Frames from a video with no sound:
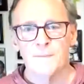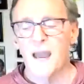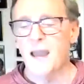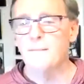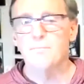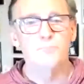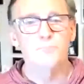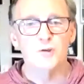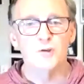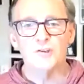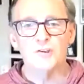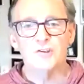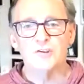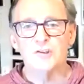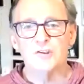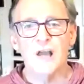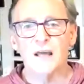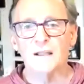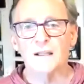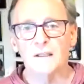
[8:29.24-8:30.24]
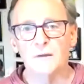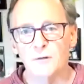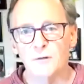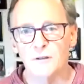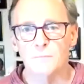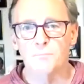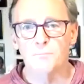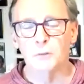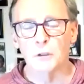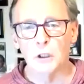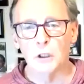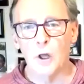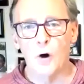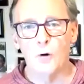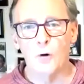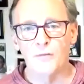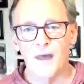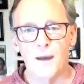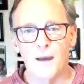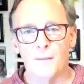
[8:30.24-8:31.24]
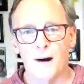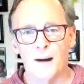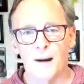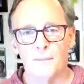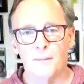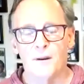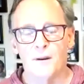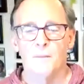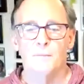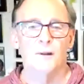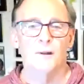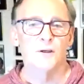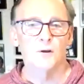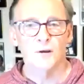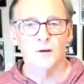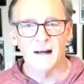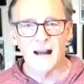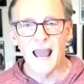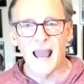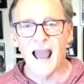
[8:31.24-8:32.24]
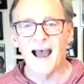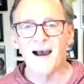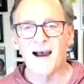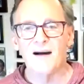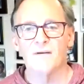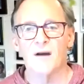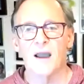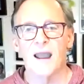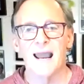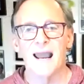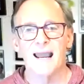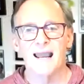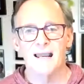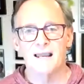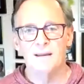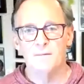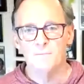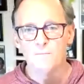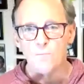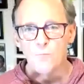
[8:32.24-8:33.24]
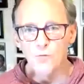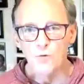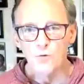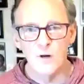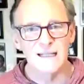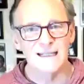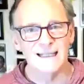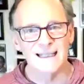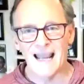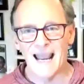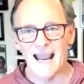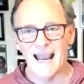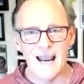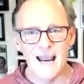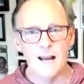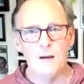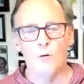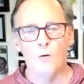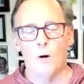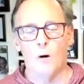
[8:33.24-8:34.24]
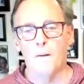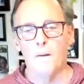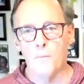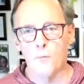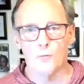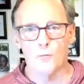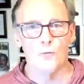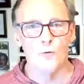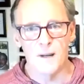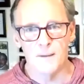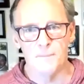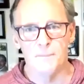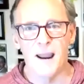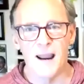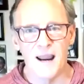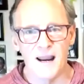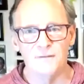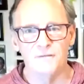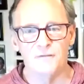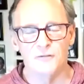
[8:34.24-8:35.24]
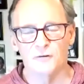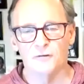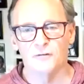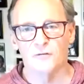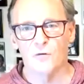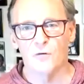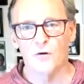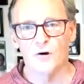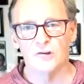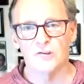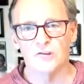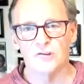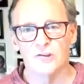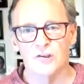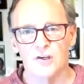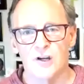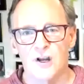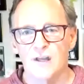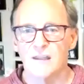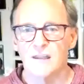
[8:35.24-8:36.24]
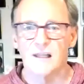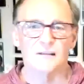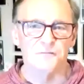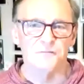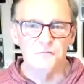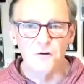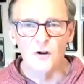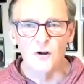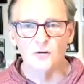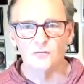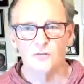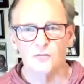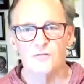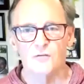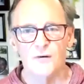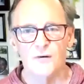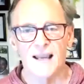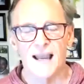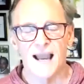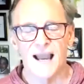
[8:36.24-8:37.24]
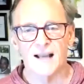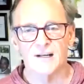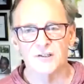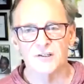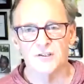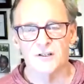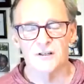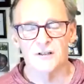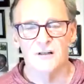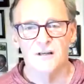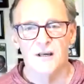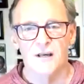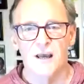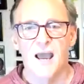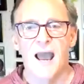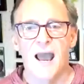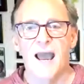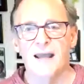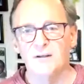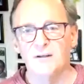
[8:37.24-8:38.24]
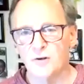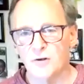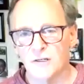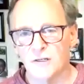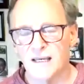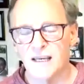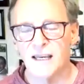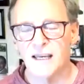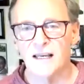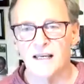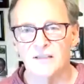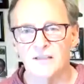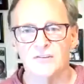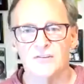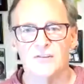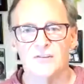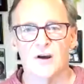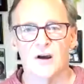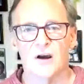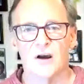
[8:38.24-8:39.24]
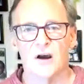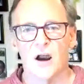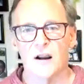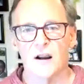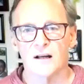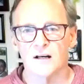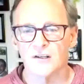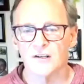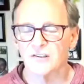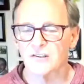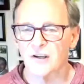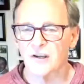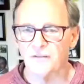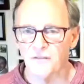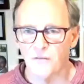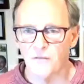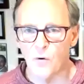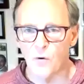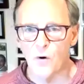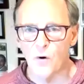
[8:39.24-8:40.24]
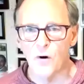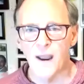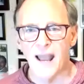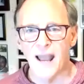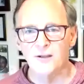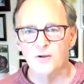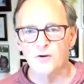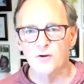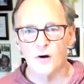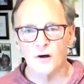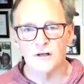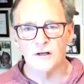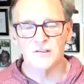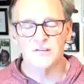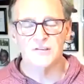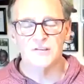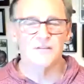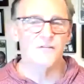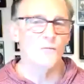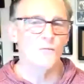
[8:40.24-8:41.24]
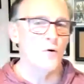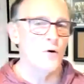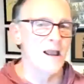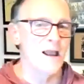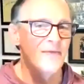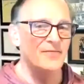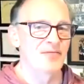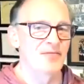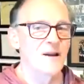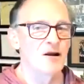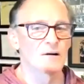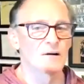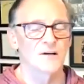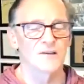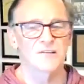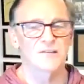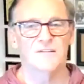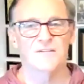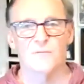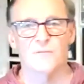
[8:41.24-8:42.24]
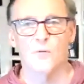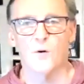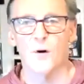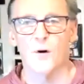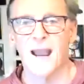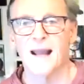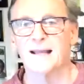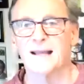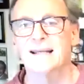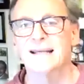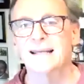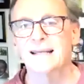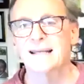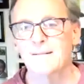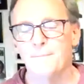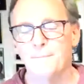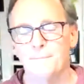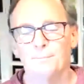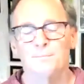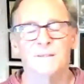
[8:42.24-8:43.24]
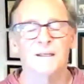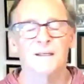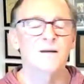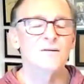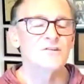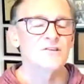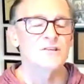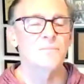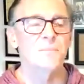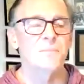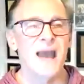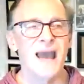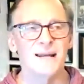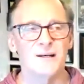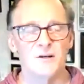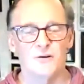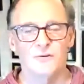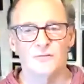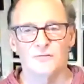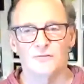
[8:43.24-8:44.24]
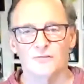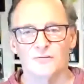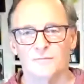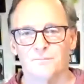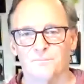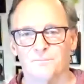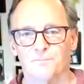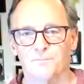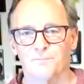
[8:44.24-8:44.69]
And just not only will you blow them up, but you're going to have a really angry, painful divorce that's filled with reaction, and your kids are going to suffer more, and you're going to suffer more, and they're going to suffer more. And here's the bad news.